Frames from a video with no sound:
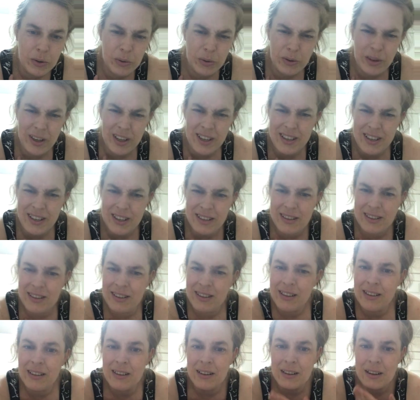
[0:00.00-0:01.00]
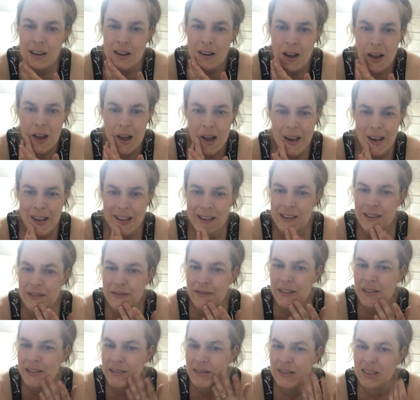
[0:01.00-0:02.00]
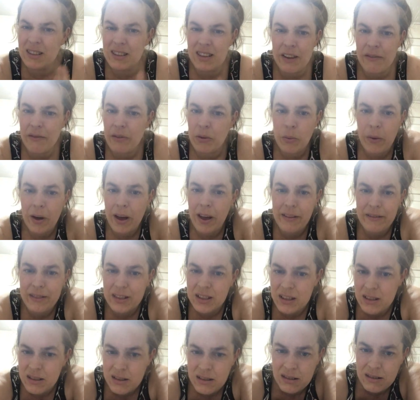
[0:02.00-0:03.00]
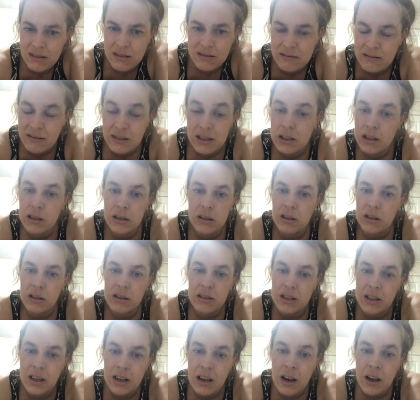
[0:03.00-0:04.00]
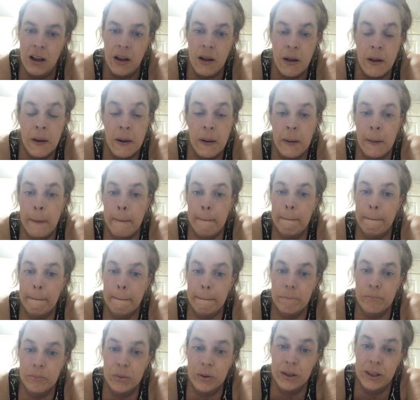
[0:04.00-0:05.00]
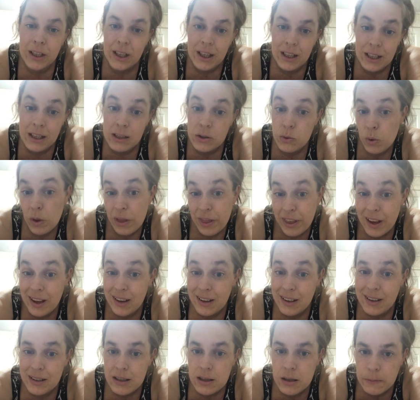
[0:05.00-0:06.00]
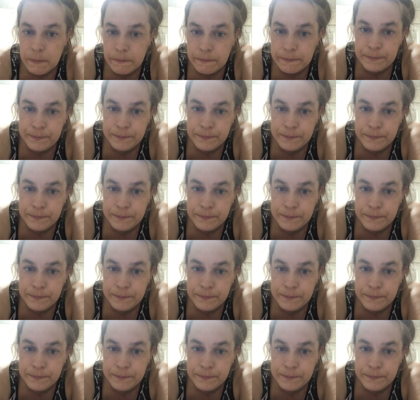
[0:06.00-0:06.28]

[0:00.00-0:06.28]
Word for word: all this is, it's everywhere, it's disgusting. But yeah, that's what that is.